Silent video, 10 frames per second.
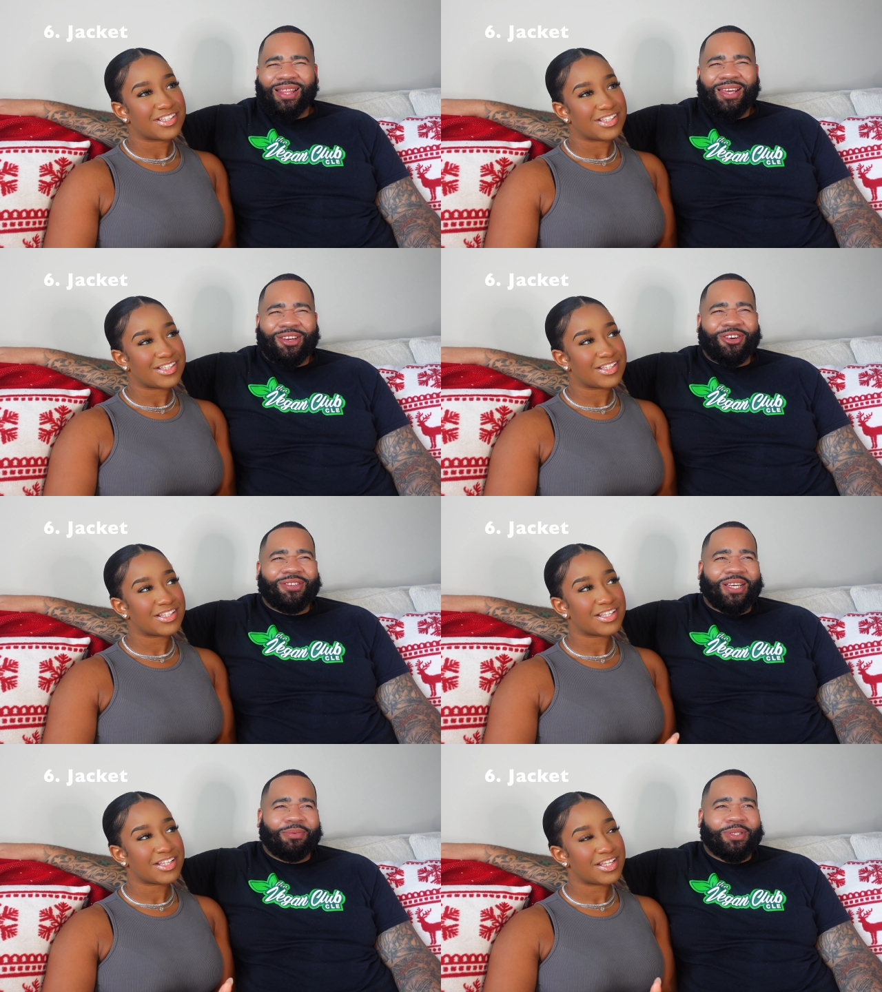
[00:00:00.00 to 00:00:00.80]
Speaker 1: I like
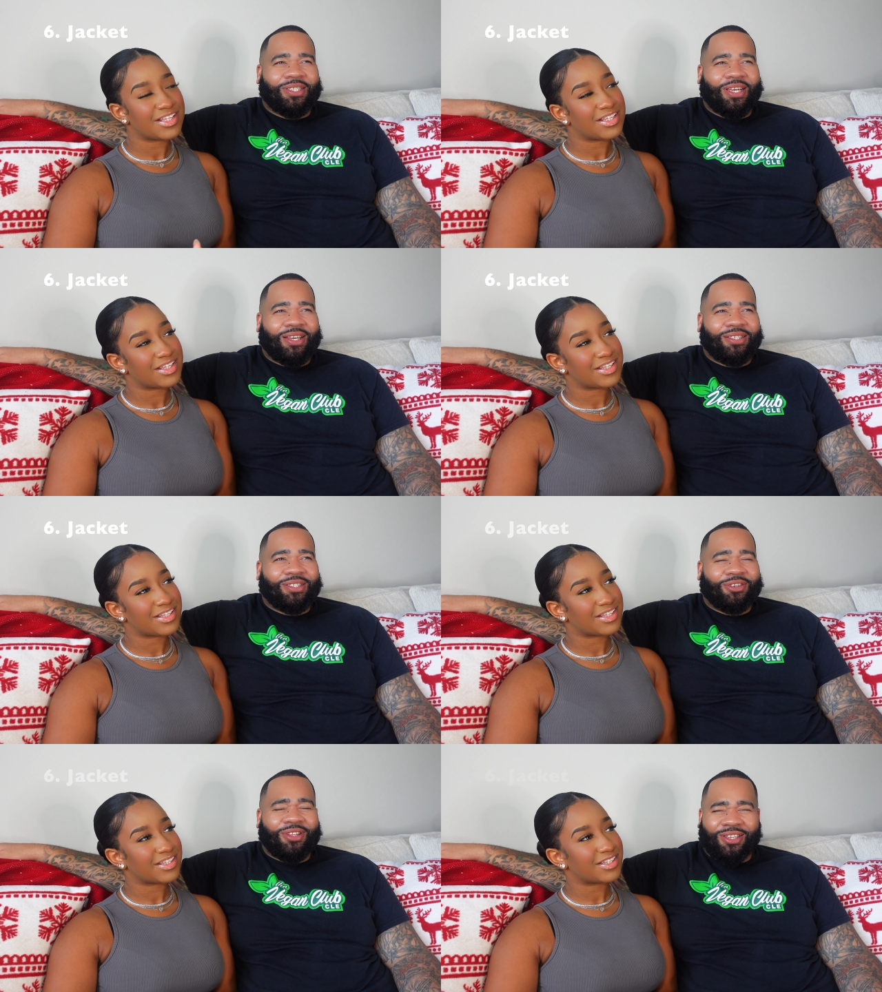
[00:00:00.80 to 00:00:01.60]
all types of jackets
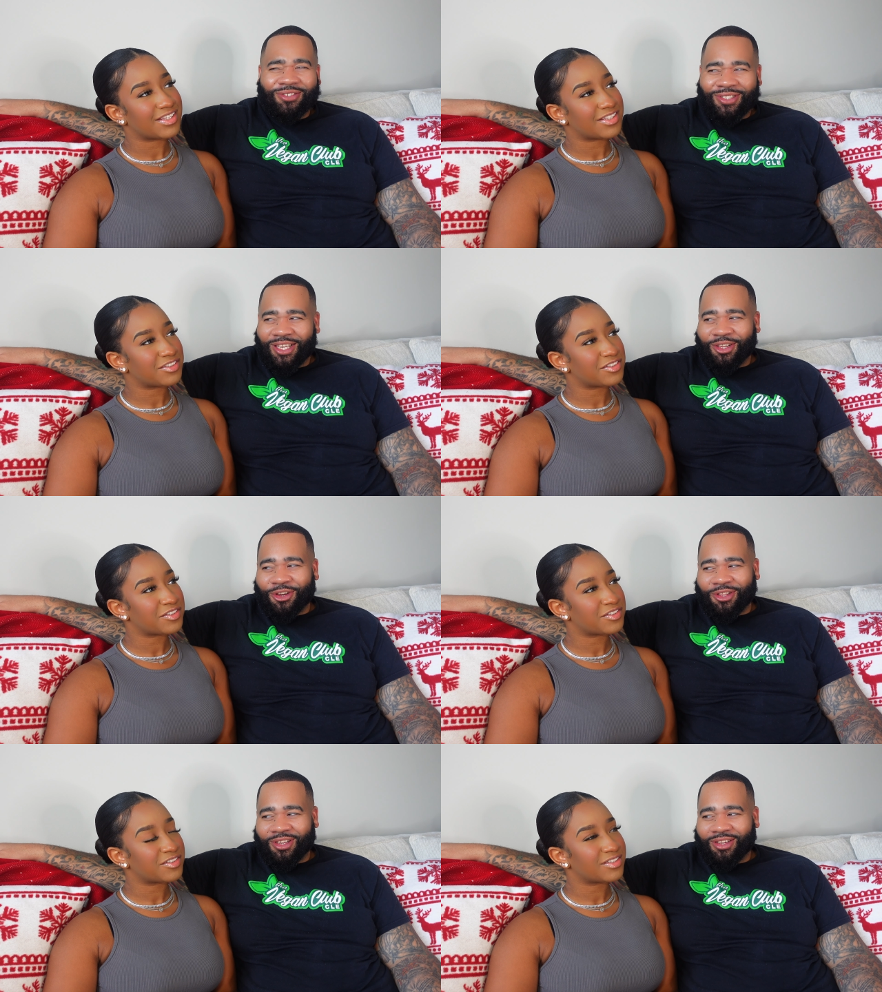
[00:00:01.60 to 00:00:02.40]
though. Like you've seen
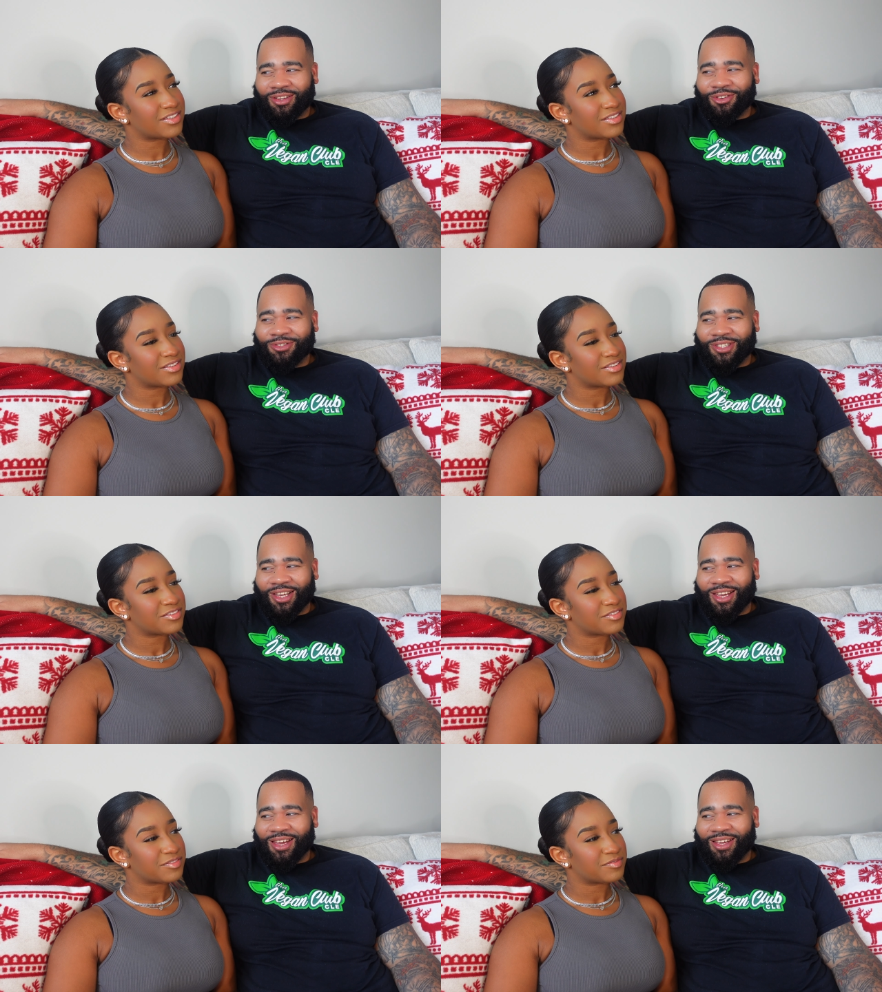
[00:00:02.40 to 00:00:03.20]
all the coats
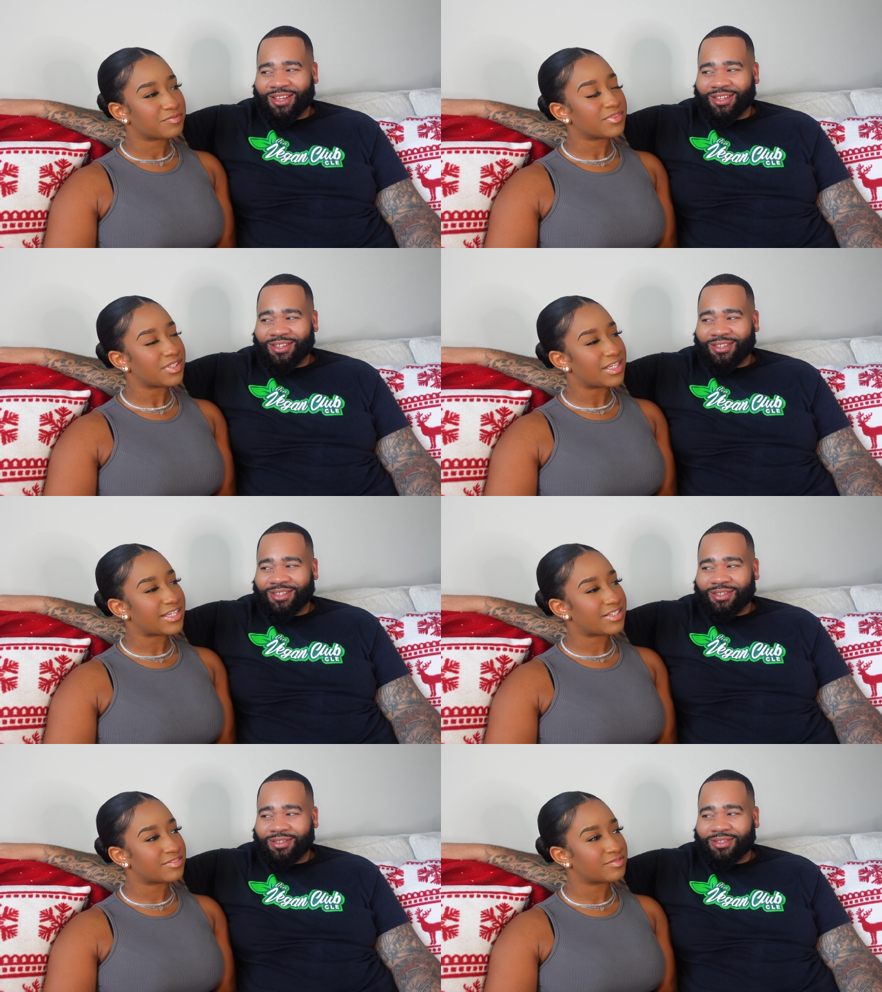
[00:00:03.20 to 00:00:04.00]
I got.
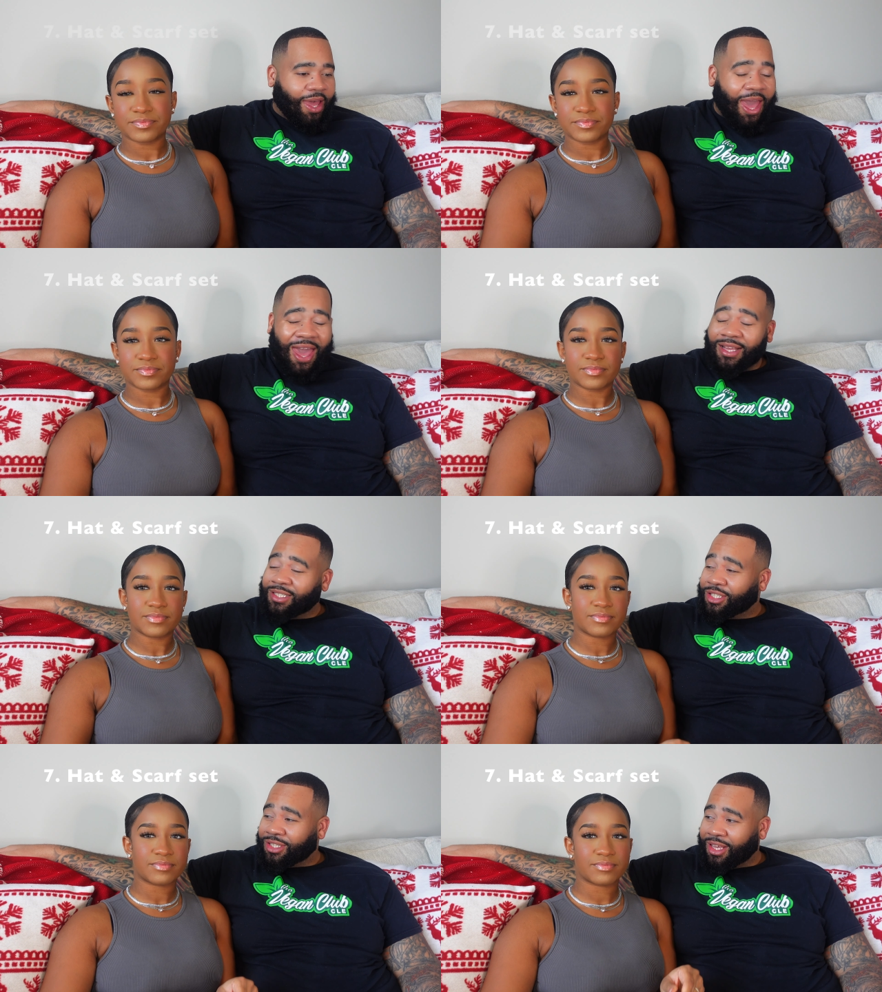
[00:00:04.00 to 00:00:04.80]
Yeah.
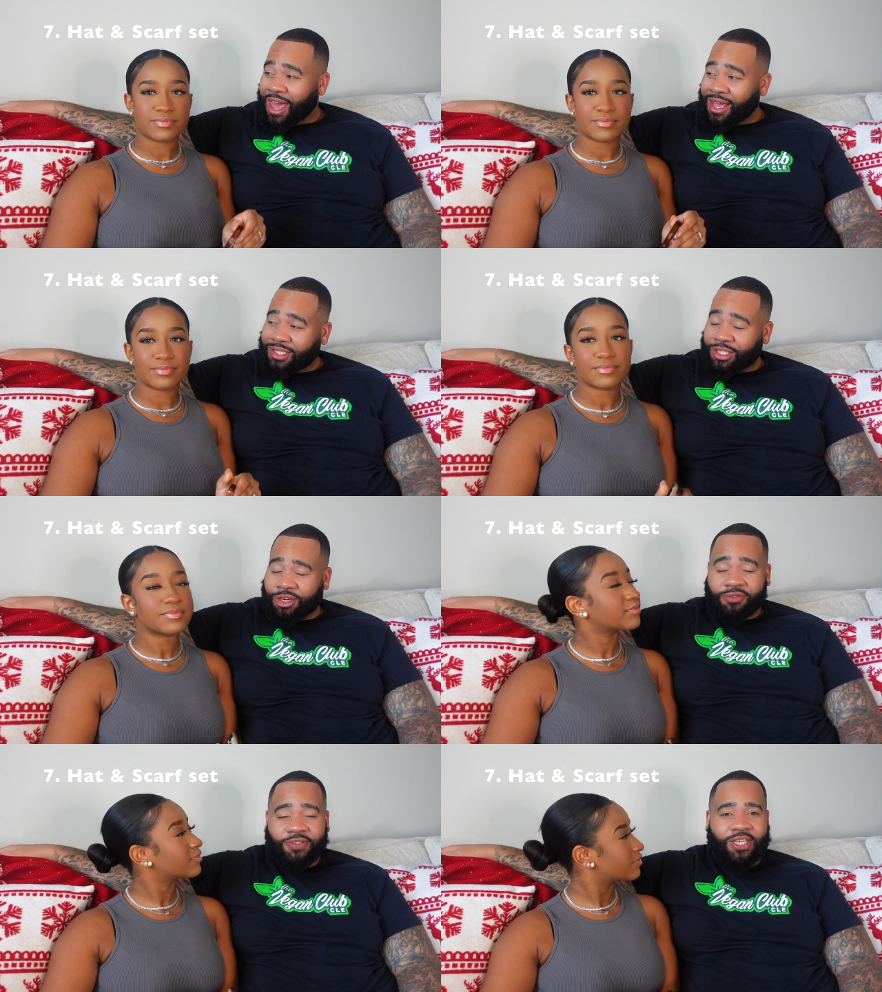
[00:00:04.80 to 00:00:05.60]
Hats, hat and
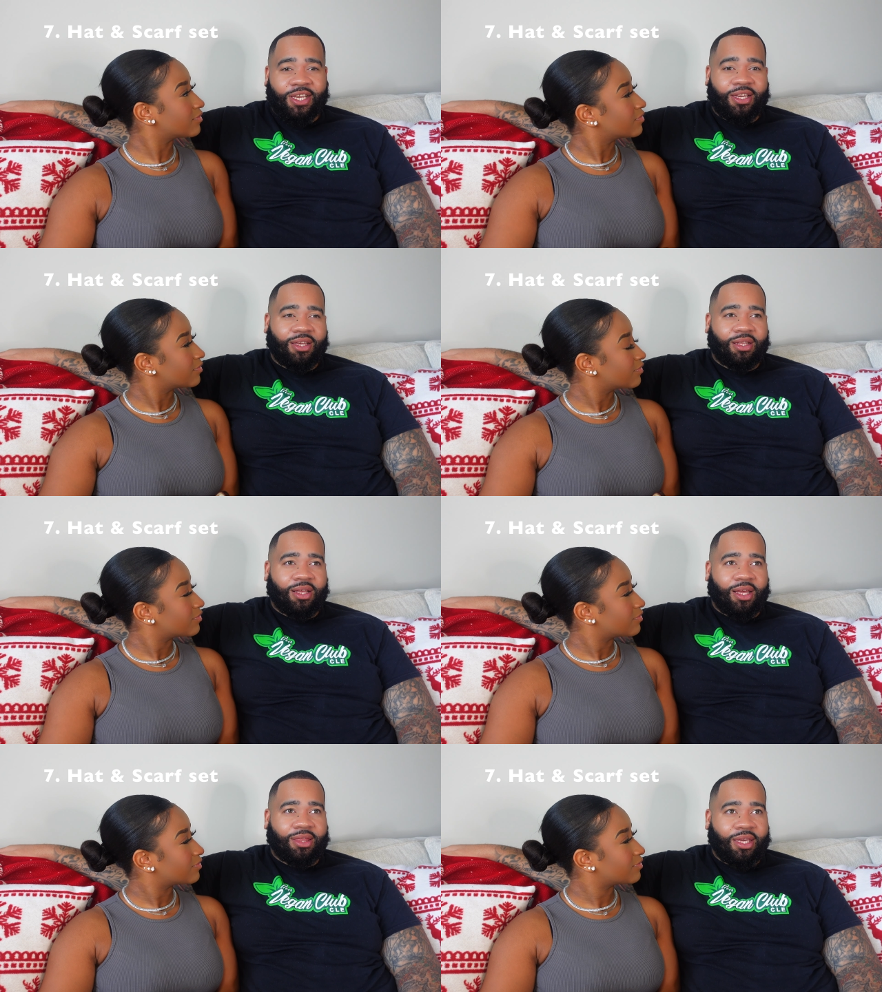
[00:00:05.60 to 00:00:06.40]
scarf set.
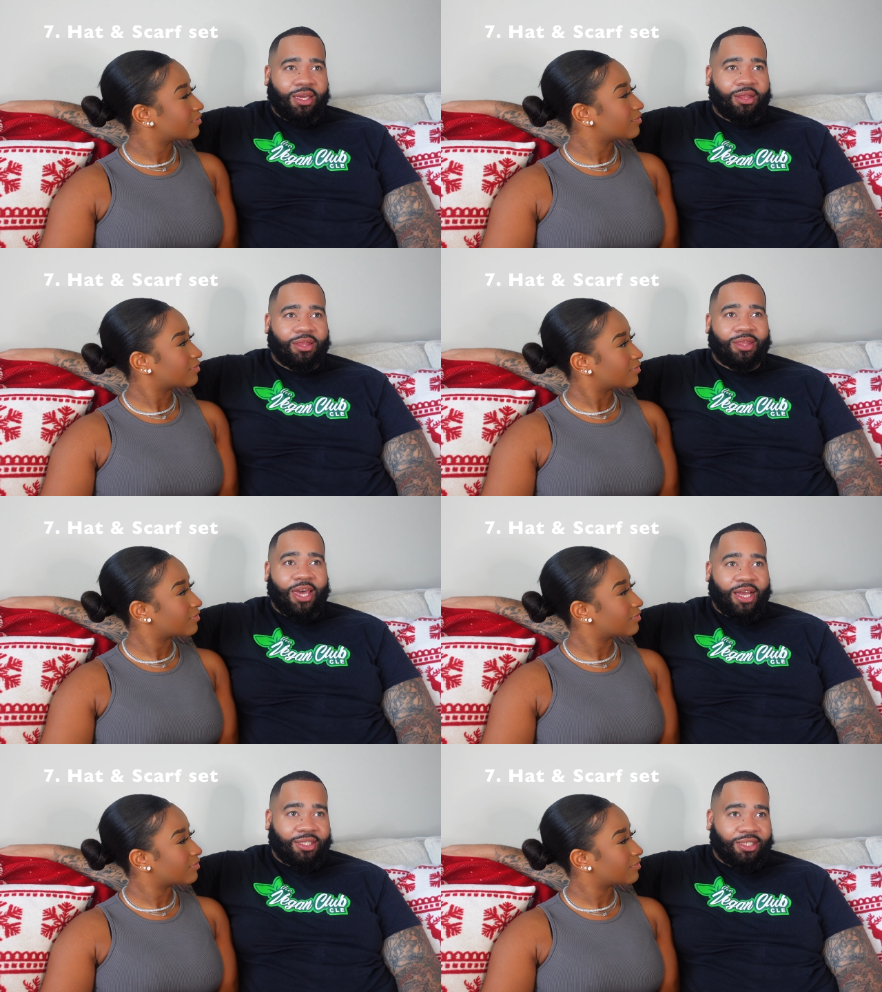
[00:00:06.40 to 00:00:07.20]
I think
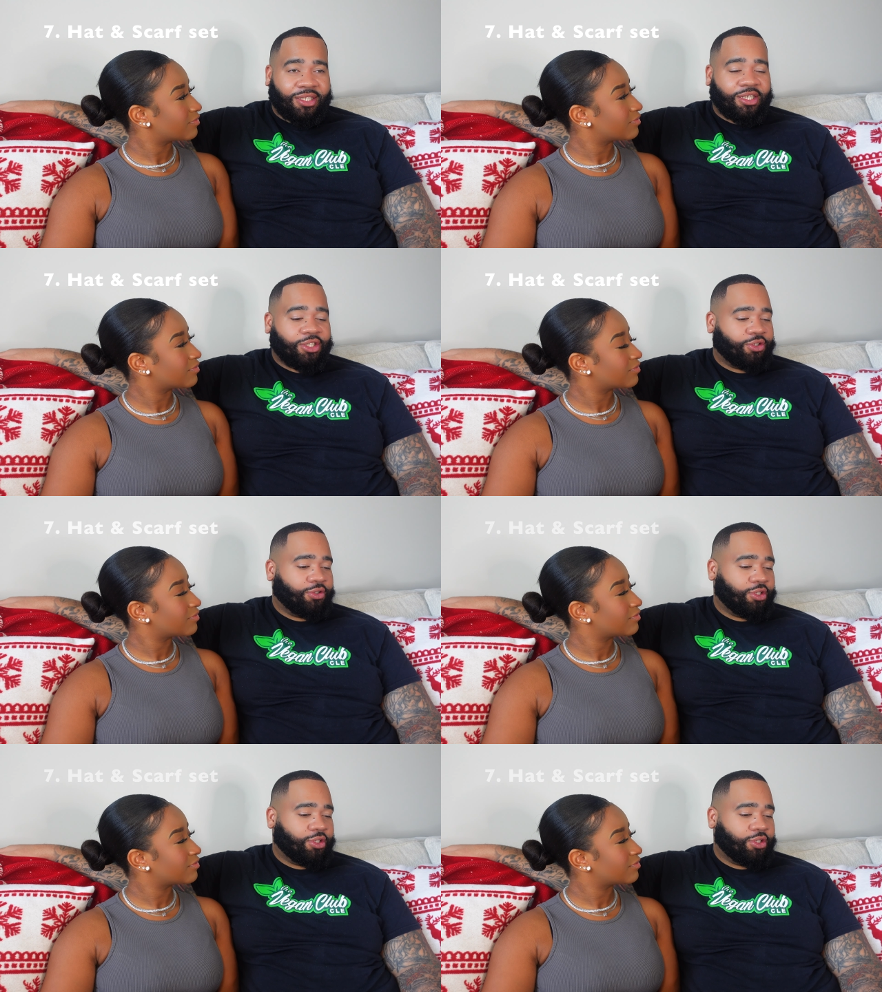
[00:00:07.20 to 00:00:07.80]
that's essential